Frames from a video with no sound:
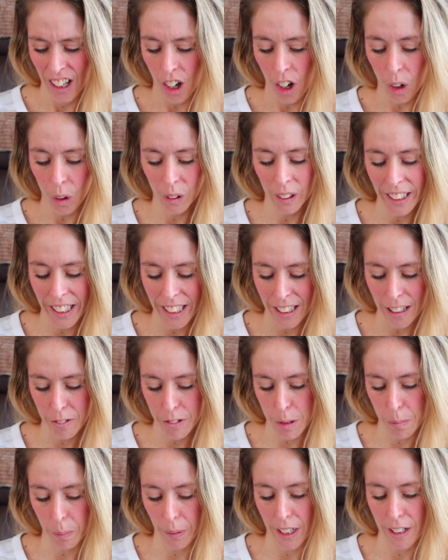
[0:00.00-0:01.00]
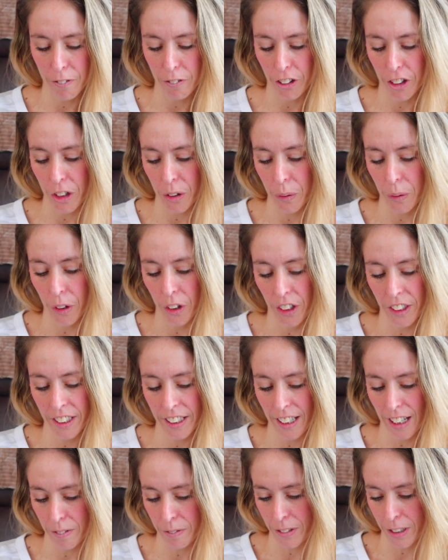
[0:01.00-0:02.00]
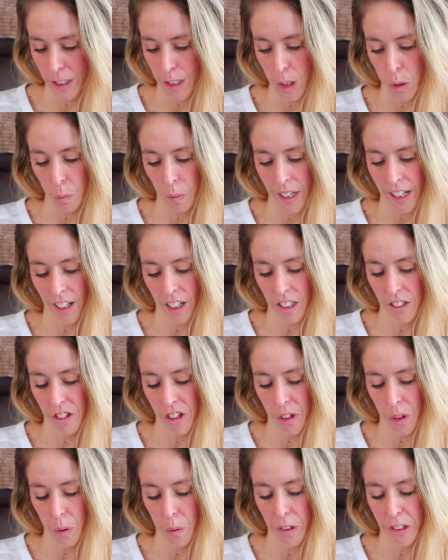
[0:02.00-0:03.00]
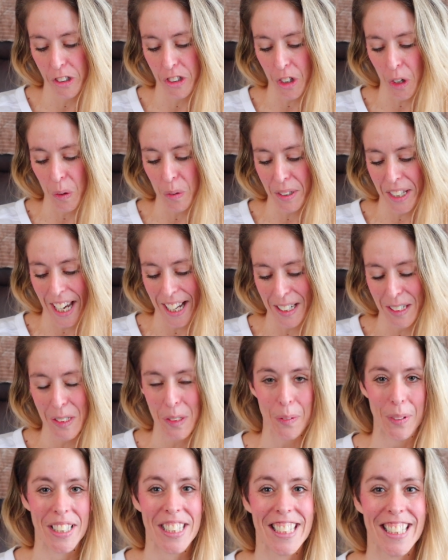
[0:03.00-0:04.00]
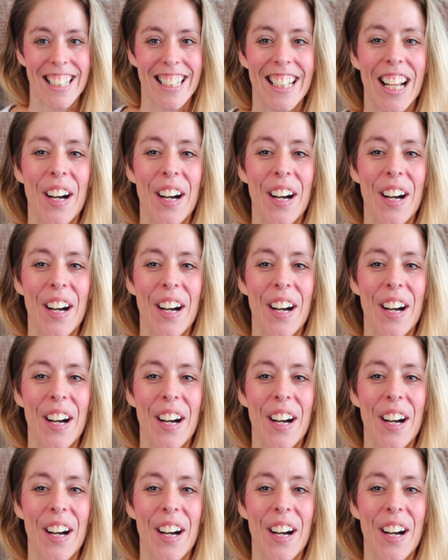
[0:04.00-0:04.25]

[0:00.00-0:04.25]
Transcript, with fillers: Holy enough to pray for you, hood enough to swing on you, don't get it twisted.